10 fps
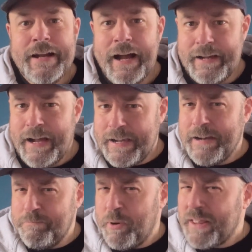
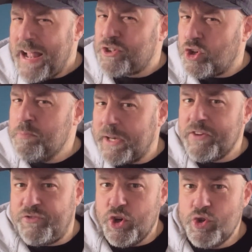But that shouldn't be
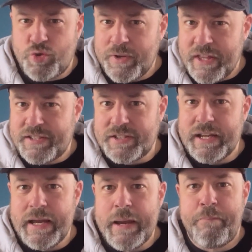confused with this
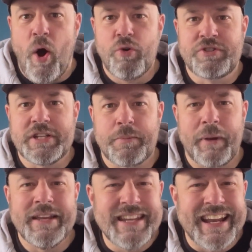imposed
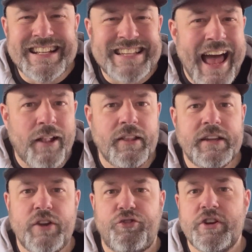discipline. You can tell
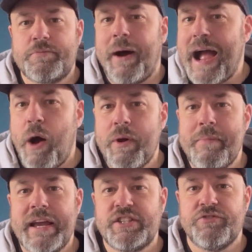the difference by how
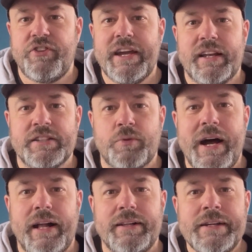it makes you feel as
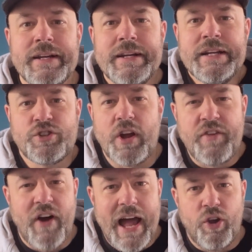well. So
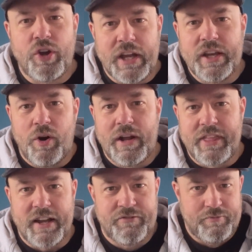if I look at, you know, I
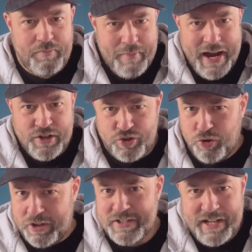think of my
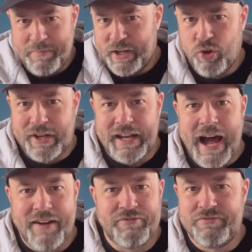instructors, and I've been lucky to
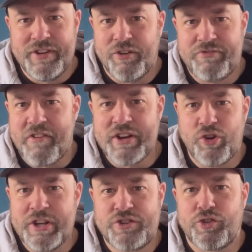have, you know, very
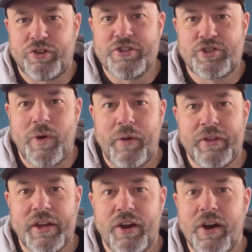good instructors
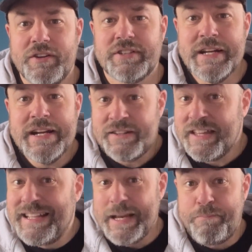throughout the years,
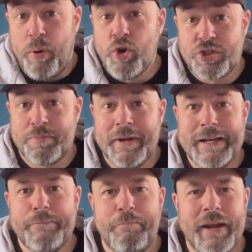they did push me,
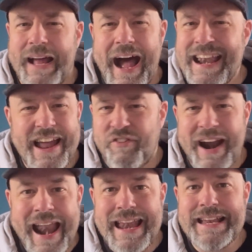but I
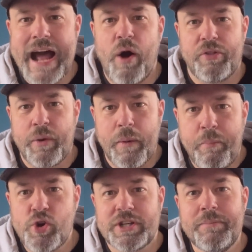never had any doubt they were
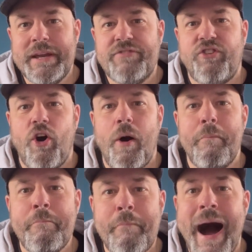pushing me
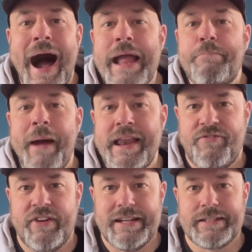for my
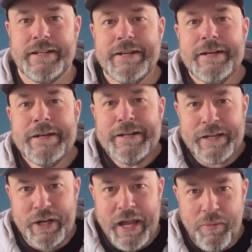benefit.
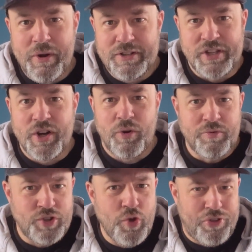It was, you
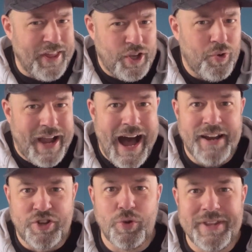know, you think you
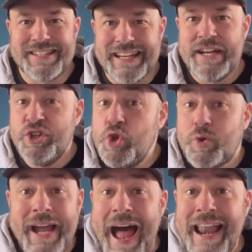can't do this, Iain,
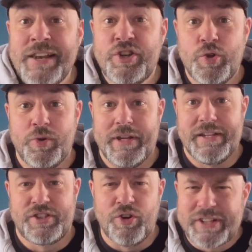you can do
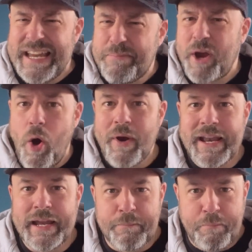this, you know, keep going,
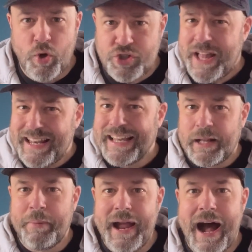Iain, push that
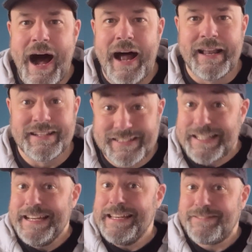little bit harder,
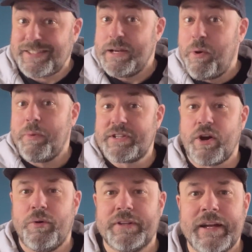see what we
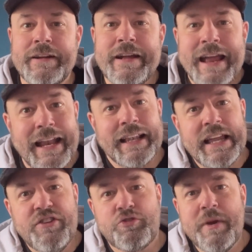told you. It
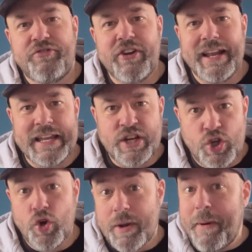leaves me feeling
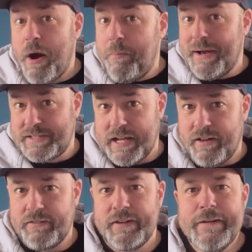good about
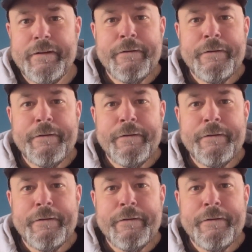myself.